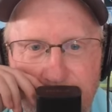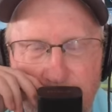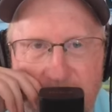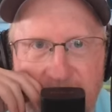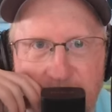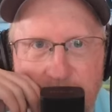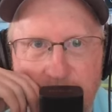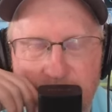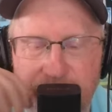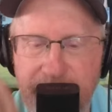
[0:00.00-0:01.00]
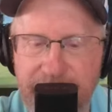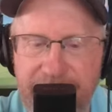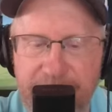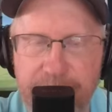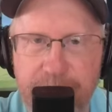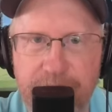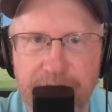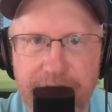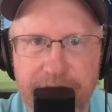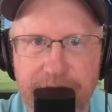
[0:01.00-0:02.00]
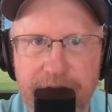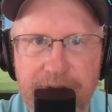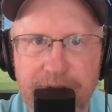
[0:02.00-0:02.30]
Wow, that was crazy.